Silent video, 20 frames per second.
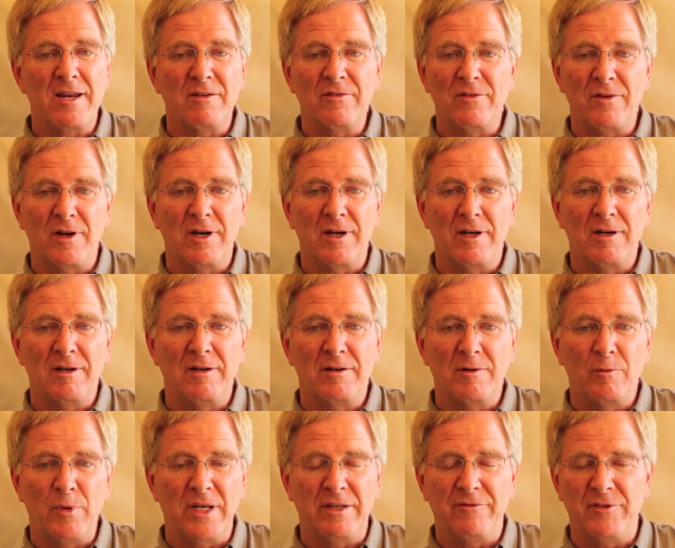
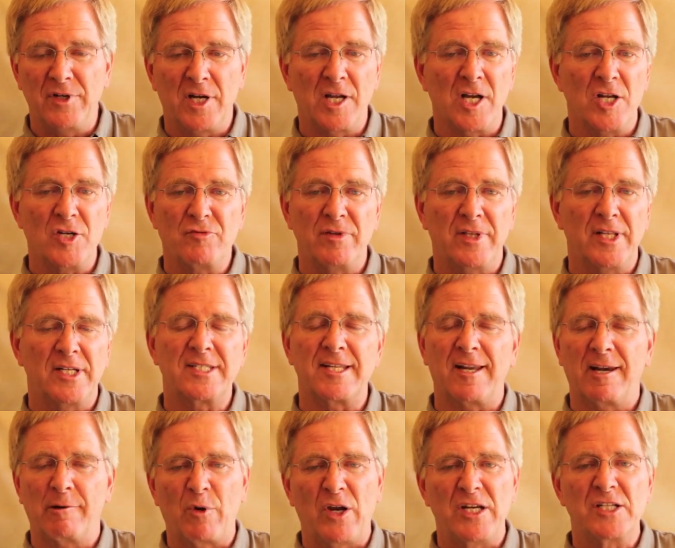and we live in a country
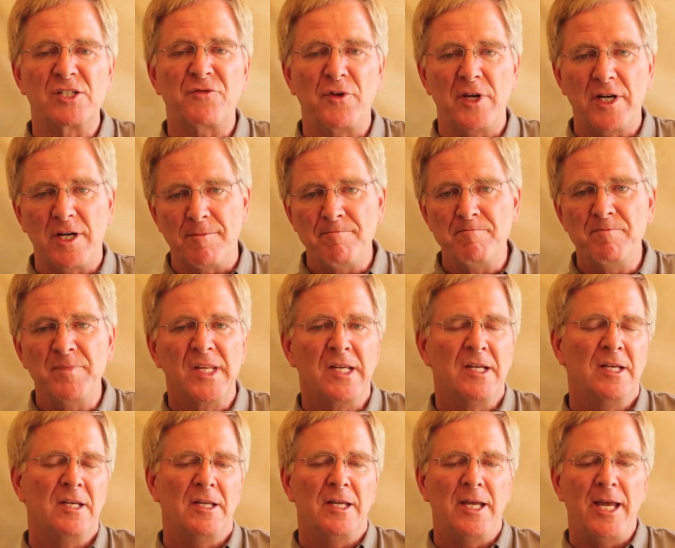that celebrates
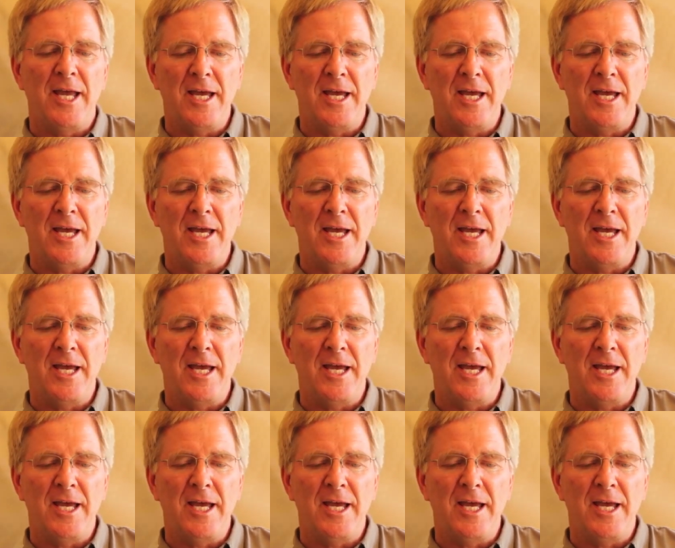freedom,